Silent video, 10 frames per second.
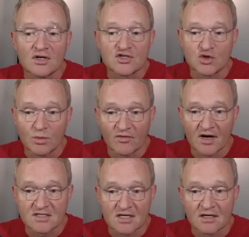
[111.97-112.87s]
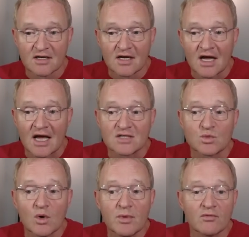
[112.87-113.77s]
Supervisor, as
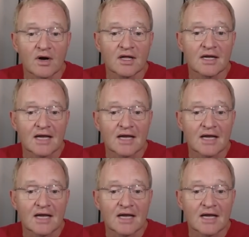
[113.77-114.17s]
we'll be running an